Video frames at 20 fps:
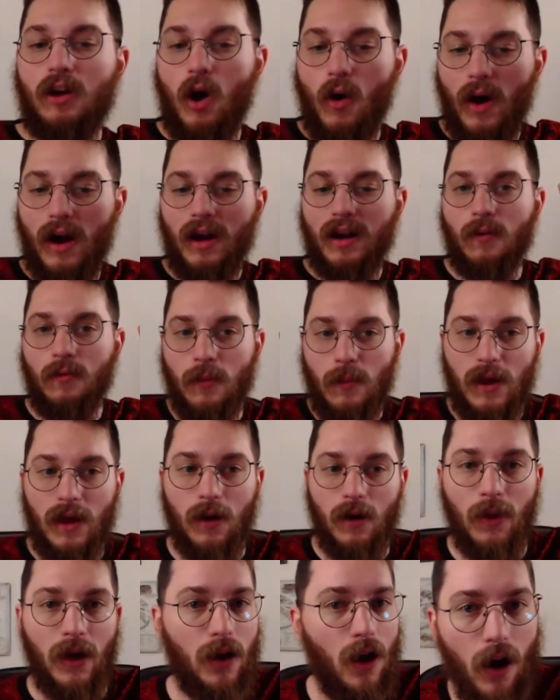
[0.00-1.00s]
come to me.
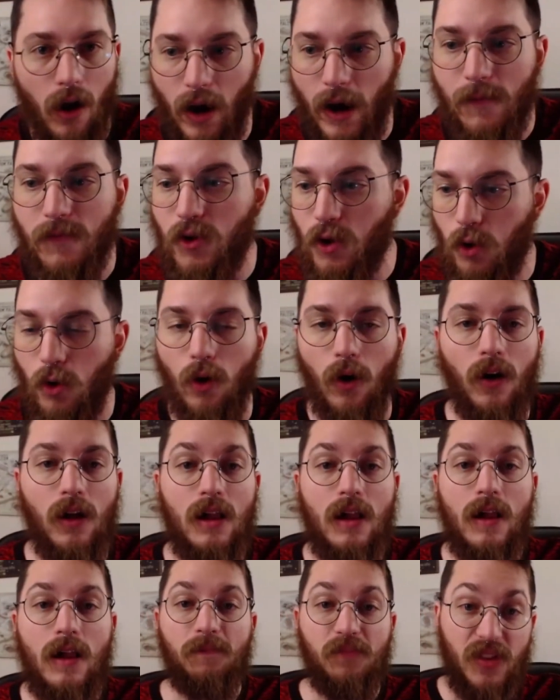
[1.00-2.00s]
I'm like, all right, cool.
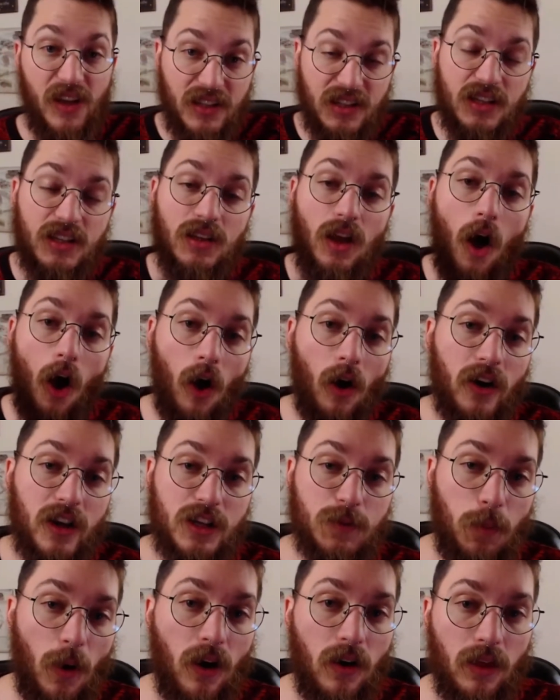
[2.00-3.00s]
This is the hardest part of the